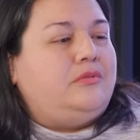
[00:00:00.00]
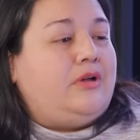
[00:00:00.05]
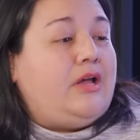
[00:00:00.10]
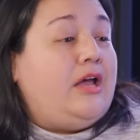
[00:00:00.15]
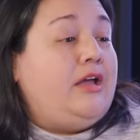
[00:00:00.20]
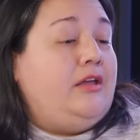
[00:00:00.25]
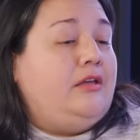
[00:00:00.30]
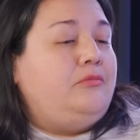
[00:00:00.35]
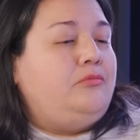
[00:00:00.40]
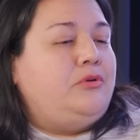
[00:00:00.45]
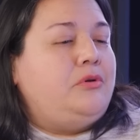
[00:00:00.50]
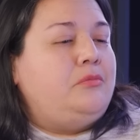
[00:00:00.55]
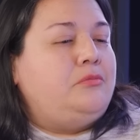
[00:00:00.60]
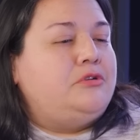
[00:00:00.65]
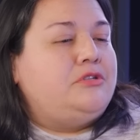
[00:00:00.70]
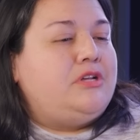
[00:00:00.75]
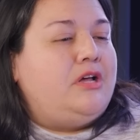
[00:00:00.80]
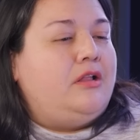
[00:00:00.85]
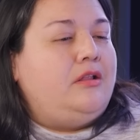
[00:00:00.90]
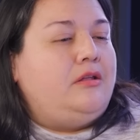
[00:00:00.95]
I
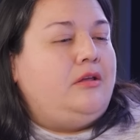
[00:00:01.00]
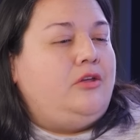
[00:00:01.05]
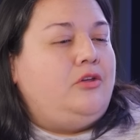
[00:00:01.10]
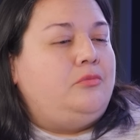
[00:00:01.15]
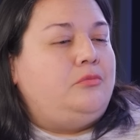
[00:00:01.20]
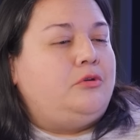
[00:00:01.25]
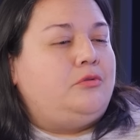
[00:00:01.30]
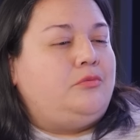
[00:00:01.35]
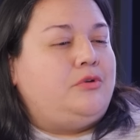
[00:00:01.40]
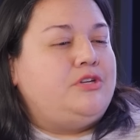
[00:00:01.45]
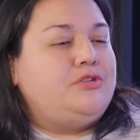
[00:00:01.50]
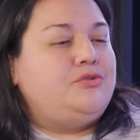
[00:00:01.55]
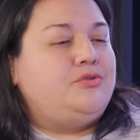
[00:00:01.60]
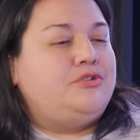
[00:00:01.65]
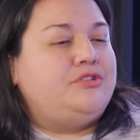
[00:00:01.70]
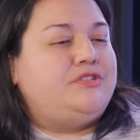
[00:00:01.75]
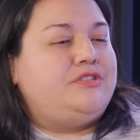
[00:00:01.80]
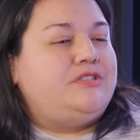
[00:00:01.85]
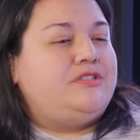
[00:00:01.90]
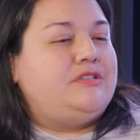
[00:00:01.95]
remember telling human
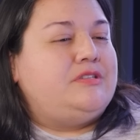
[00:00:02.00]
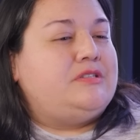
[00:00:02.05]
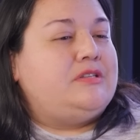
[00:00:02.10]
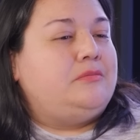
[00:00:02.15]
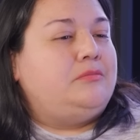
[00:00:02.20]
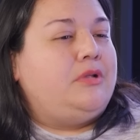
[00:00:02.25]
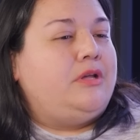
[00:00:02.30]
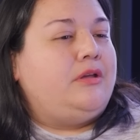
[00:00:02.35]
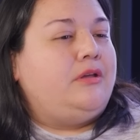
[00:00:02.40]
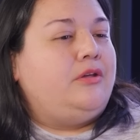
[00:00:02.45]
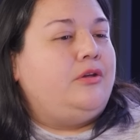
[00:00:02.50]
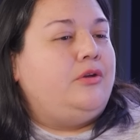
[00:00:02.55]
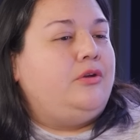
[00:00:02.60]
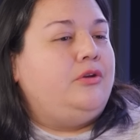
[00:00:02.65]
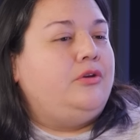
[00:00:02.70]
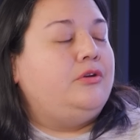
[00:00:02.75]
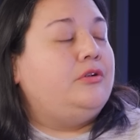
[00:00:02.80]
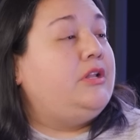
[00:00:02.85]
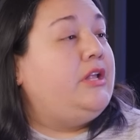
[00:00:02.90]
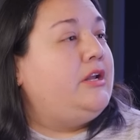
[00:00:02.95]
resources this. I'm like,
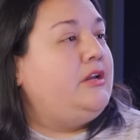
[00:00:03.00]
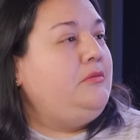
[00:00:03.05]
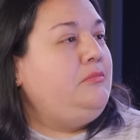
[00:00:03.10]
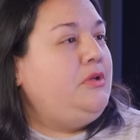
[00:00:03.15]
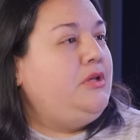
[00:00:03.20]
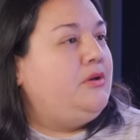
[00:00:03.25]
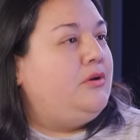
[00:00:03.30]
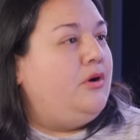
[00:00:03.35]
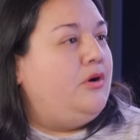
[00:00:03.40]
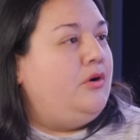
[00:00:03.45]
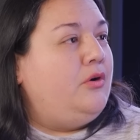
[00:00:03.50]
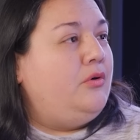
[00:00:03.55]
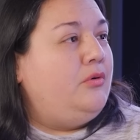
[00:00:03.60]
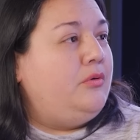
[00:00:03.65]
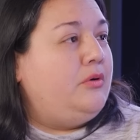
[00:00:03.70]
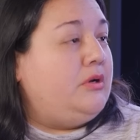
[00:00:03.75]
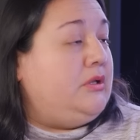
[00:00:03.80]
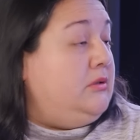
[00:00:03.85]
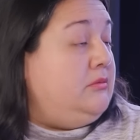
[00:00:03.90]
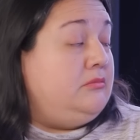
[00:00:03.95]
you're letting me
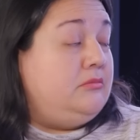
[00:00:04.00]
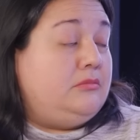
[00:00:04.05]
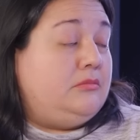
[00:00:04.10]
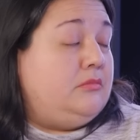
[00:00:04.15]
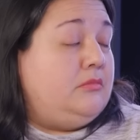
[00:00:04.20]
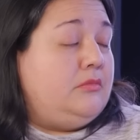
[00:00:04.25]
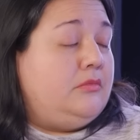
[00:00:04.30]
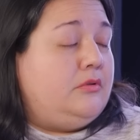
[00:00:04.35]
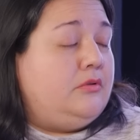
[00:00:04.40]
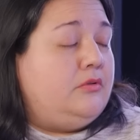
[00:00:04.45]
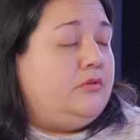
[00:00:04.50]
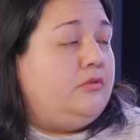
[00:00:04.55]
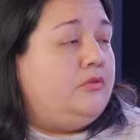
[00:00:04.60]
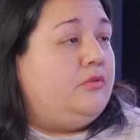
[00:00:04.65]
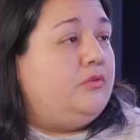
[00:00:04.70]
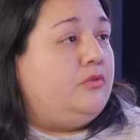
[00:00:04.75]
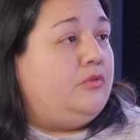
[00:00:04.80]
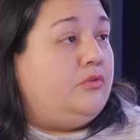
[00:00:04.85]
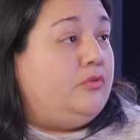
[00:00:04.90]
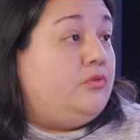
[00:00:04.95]
go,
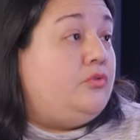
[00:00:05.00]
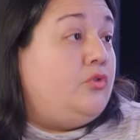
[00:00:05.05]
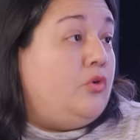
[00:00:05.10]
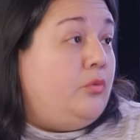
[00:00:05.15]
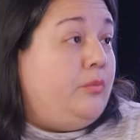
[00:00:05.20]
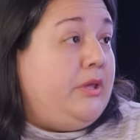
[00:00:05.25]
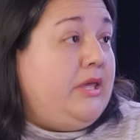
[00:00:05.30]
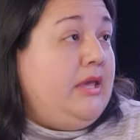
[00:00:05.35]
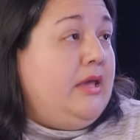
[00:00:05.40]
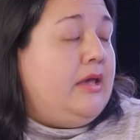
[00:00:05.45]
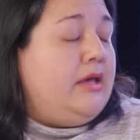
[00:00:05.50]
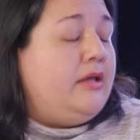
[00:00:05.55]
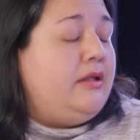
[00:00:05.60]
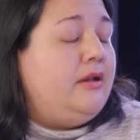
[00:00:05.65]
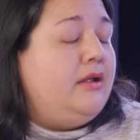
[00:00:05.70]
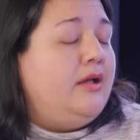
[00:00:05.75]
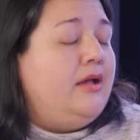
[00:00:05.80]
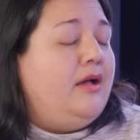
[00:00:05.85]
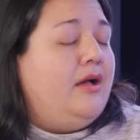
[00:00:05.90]
so be it.